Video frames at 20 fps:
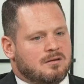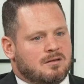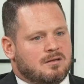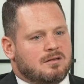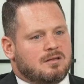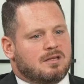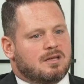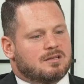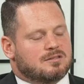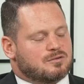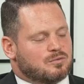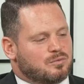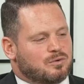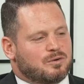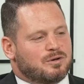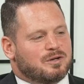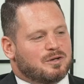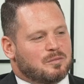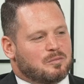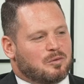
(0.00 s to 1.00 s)
Yeah, it's a
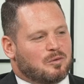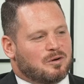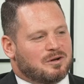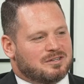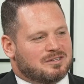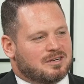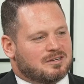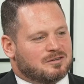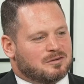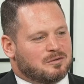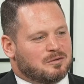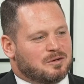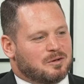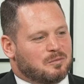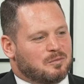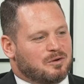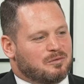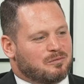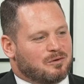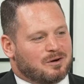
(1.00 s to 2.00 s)
really good point, Dr. Looney.
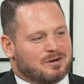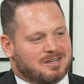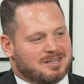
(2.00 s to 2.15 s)
We've run